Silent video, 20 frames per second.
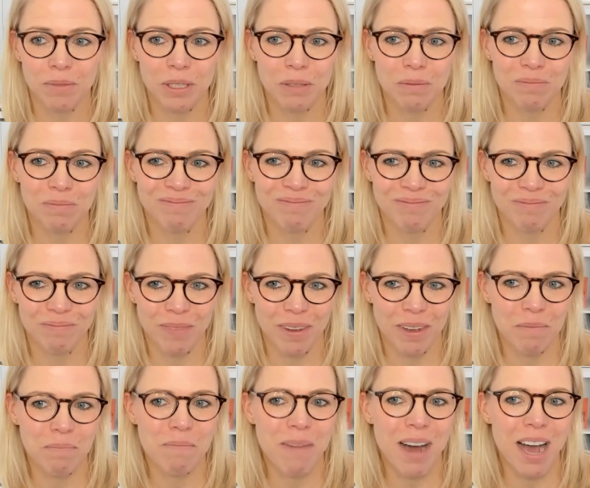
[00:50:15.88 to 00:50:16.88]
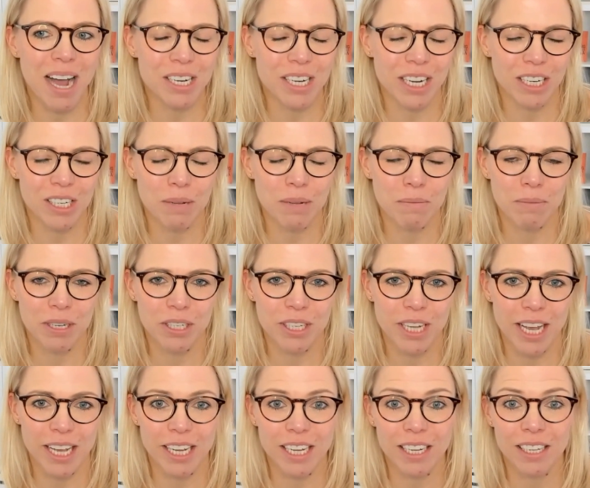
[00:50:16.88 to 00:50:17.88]
might actually be
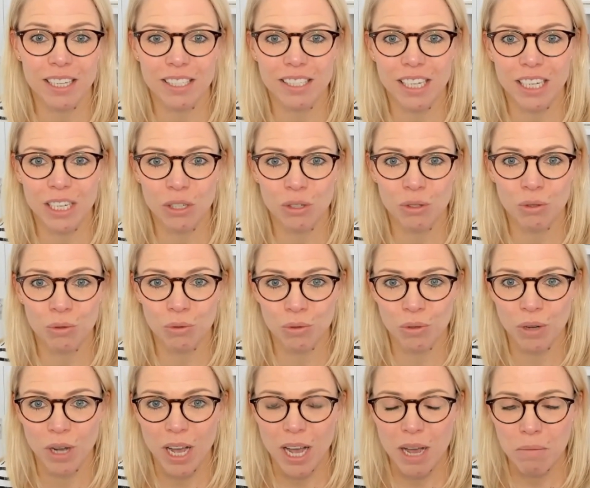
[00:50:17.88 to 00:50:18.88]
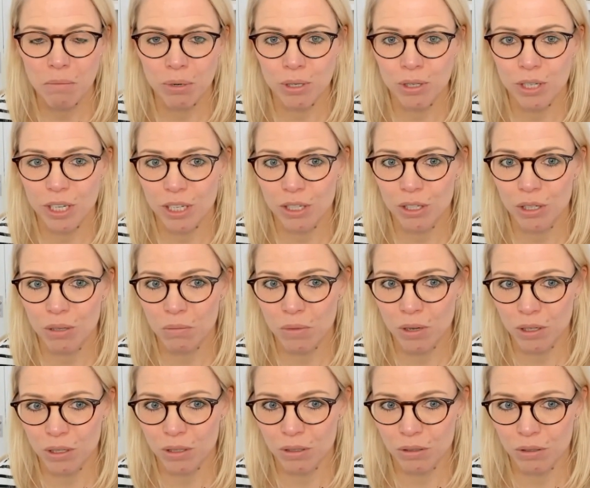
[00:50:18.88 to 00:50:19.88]
taking this into prediction
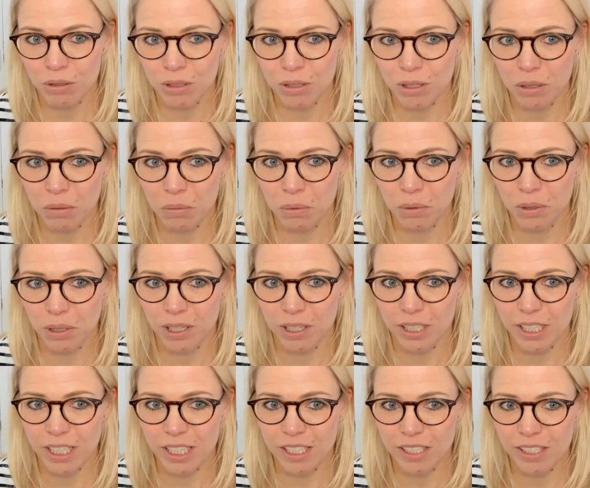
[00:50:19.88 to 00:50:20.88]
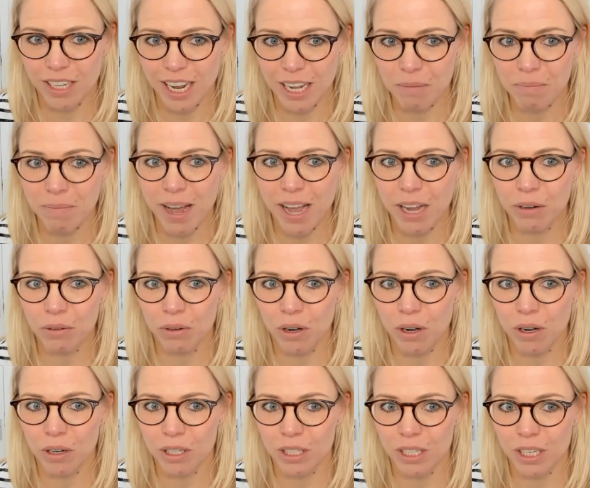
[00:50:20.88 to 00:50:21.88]
models where these like
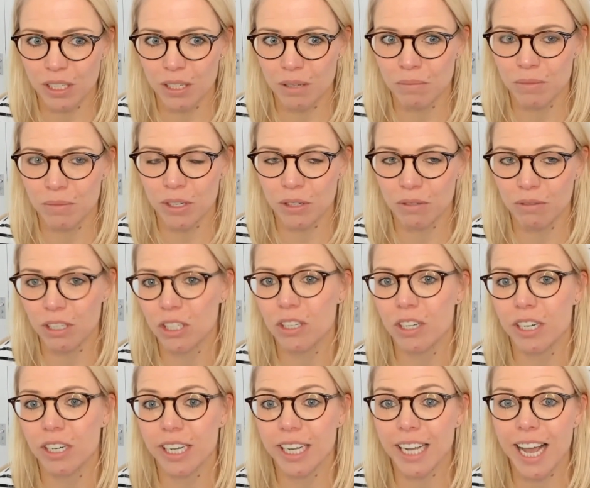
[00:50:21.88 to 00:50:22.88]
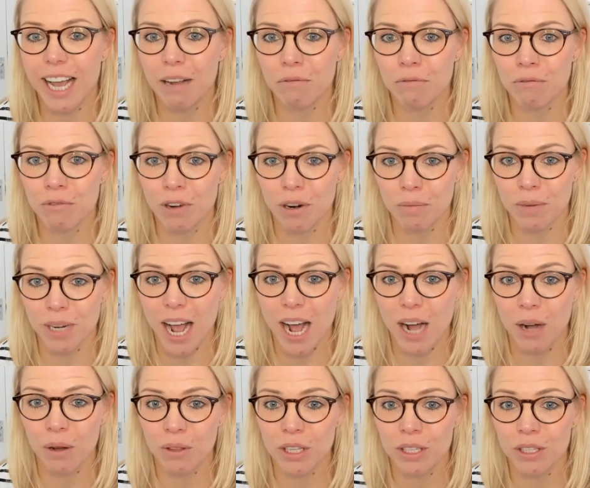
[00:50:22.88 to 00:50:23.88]
microorganisms originally came from and
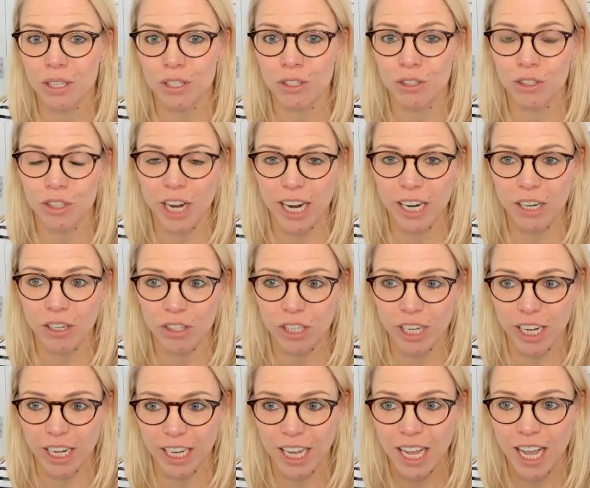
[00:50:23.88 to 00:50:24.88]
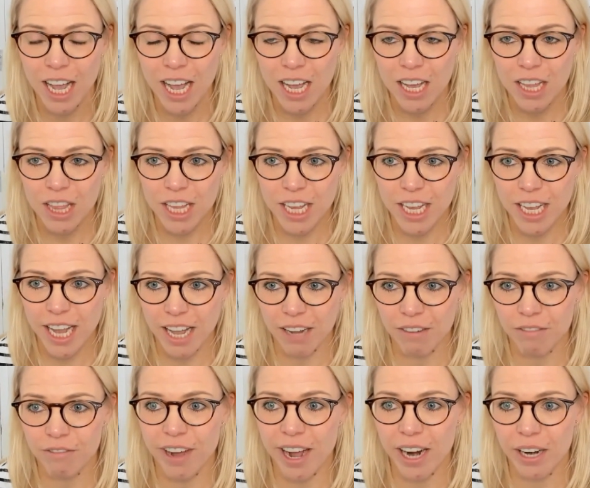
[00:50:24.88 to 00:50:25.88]
how this is changing the
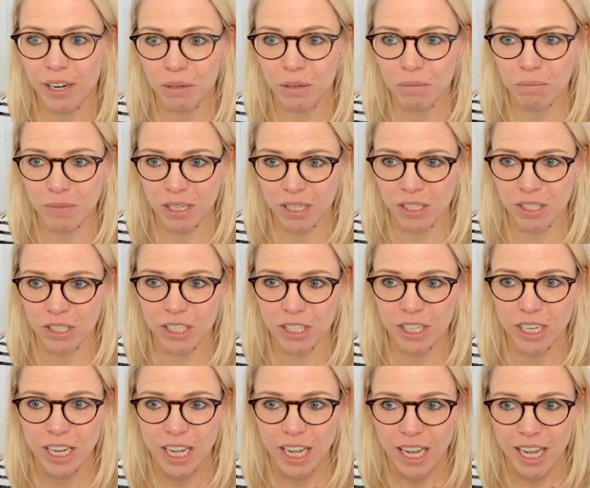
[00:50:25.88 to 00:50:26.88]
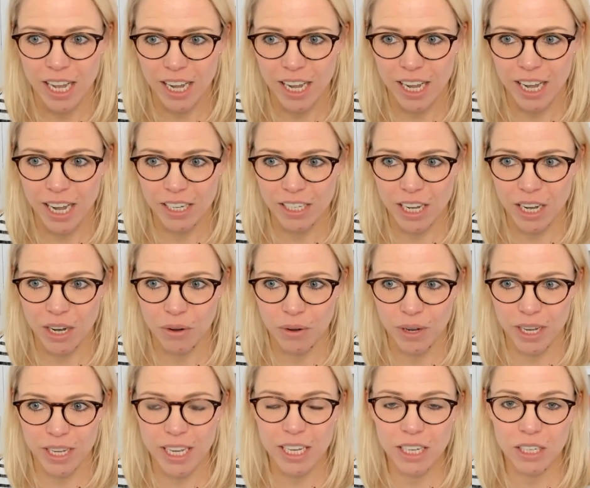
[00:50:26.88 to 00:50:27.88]
environment and
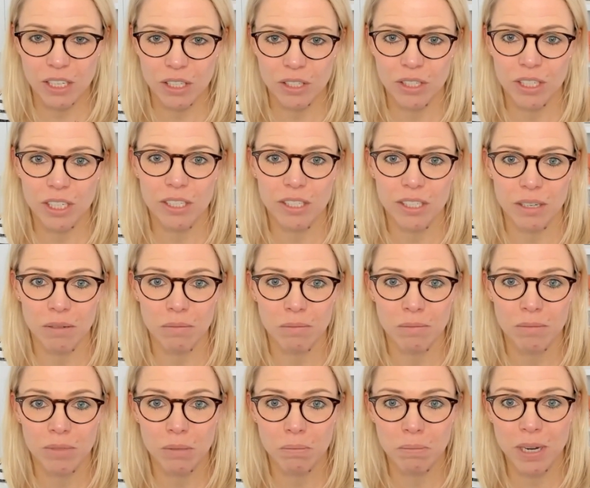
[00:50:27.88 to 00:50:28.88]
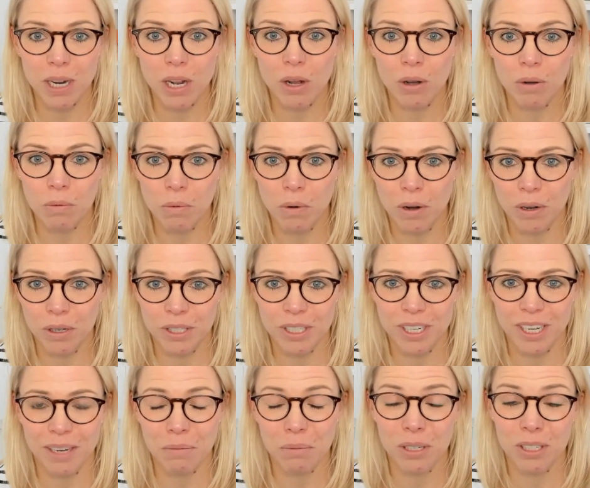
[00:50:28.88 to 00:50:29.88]
our ecosystems below
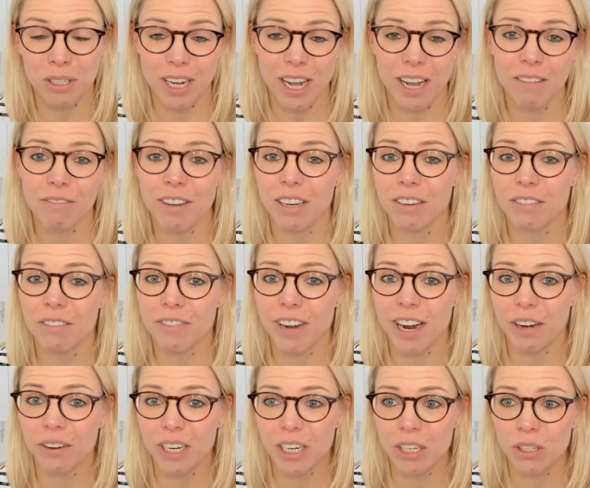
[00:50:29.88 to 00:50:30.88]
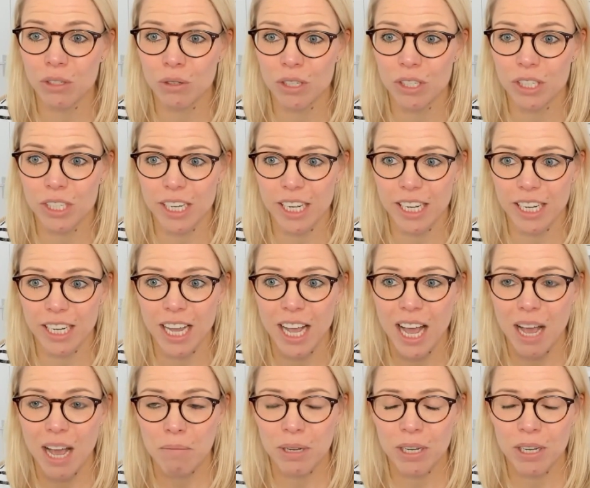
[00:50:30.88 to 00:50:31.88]
water, which I find very interesting
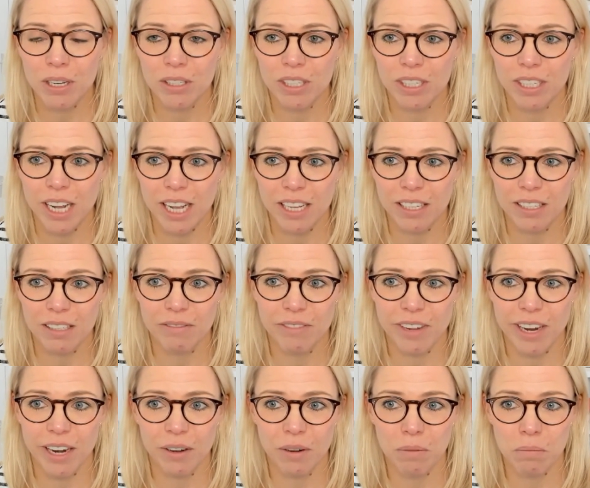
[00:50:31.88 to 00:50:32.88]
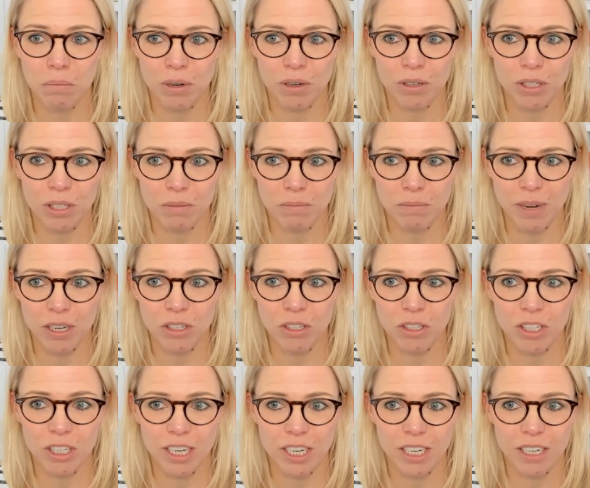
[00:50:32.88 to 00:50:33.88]
because it has a very broad
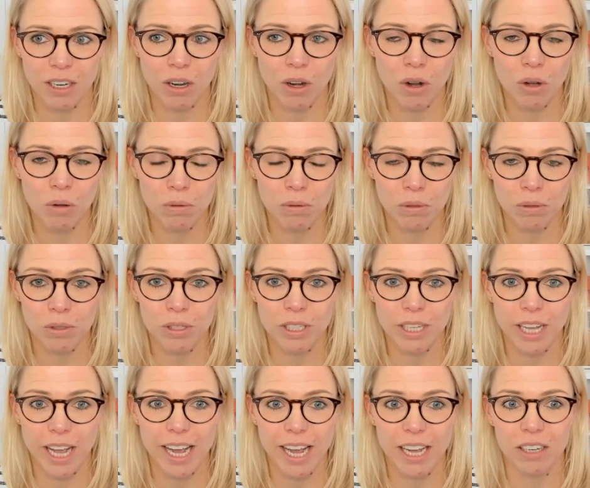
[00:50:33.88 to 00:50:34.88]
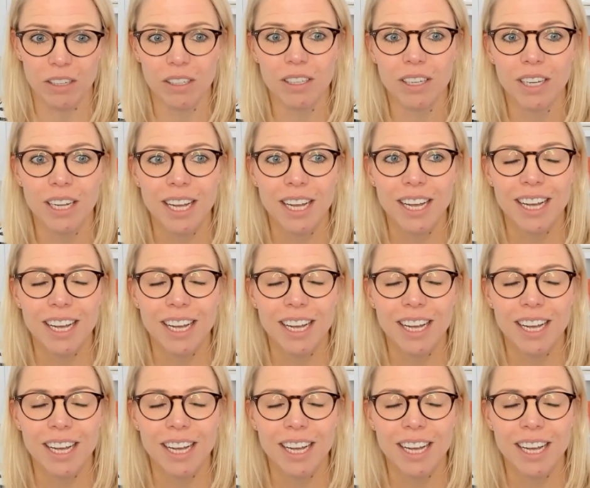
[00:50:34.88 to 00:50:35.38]
dimension in a global scale.